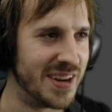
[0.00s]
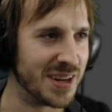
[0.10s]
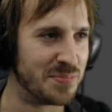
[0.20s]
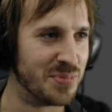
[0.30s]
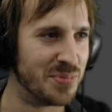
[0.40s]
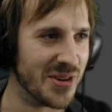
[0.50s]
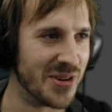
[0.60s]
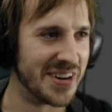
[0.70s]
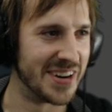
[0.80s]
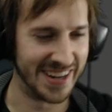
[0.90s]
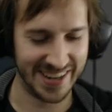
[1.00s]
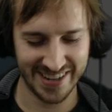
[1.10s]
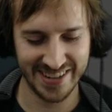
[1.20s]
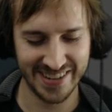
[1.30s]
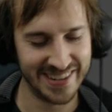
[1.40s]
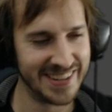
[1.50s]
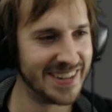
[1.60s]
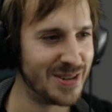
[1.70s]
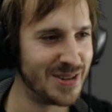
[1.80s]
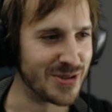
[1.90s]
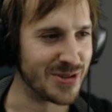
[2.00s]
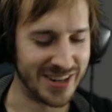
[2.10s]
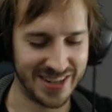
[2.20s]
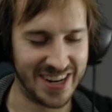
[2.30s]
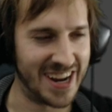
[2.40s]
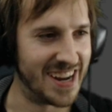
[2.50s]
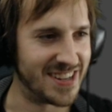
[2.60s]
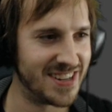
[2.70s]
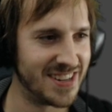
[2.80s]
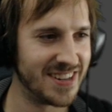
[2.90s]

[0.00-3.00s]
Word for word: big boy! Look at that!